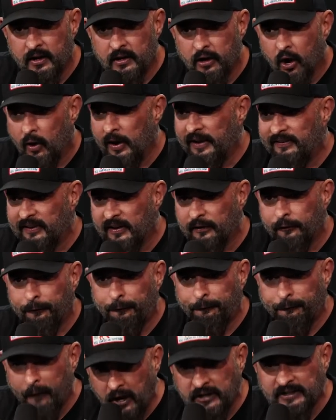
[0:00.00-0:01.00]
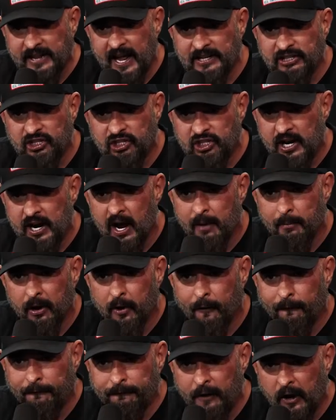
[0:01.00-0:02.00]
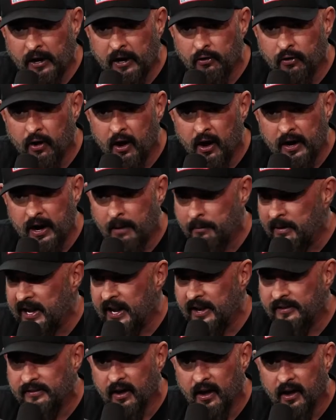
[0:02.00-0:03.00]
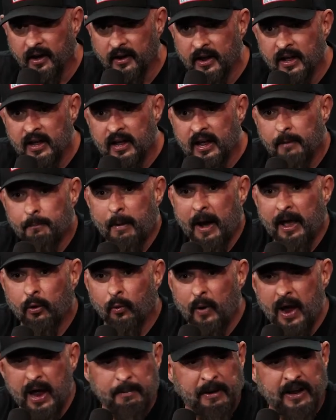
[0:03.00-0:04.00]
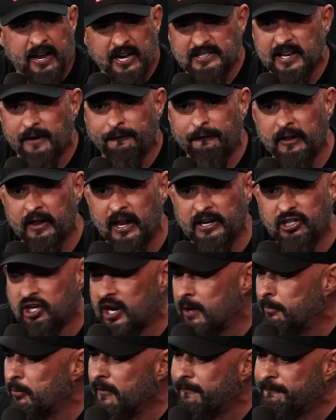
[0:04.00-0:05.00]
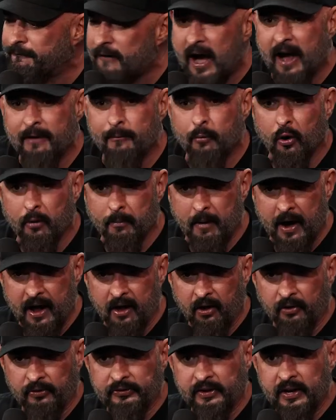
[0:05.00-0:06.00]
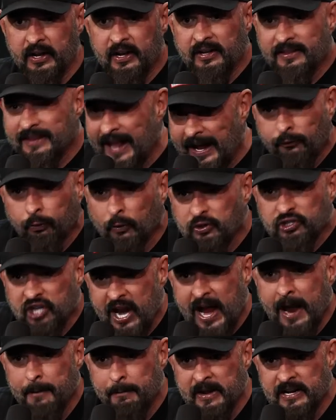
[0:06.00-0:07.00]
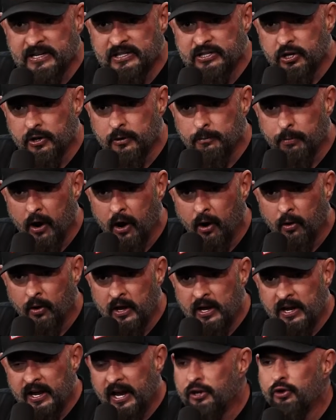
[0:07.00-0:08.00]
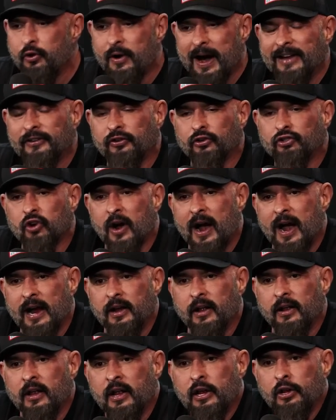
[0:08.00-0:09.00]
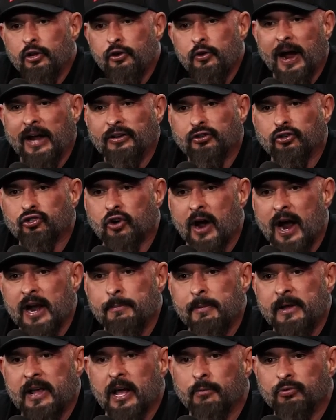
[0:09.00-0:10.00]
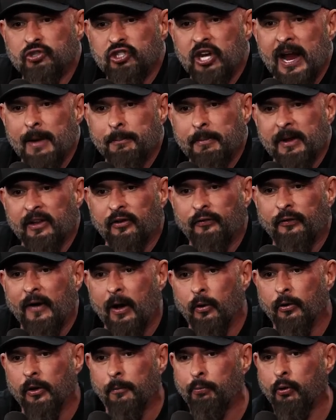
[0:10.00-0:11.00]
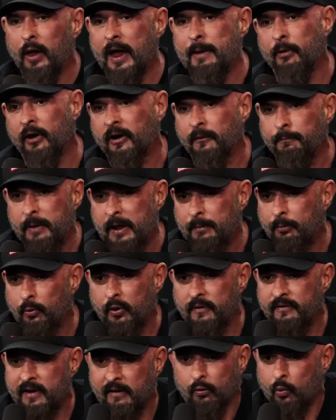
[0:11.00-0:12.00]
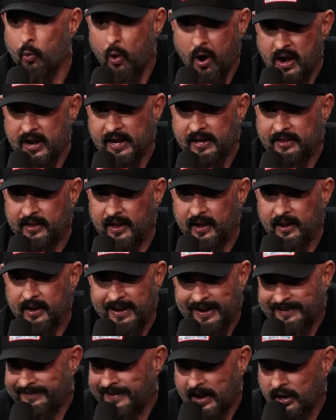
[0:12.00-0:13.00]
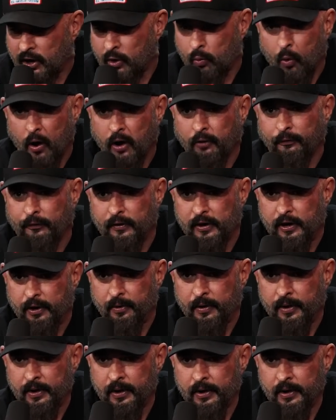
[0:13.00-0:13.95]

No, he says, that shit. I'm gonna go fucking run. I'm gonna get it done. And by the way, because I feel like shit, I'm doing five more miles. Mm-hmm. That's what champions do, bro. And you guys are trying to you guys are trying to become champions following the playbook of people who have never won anything, and that's not gonna work for you.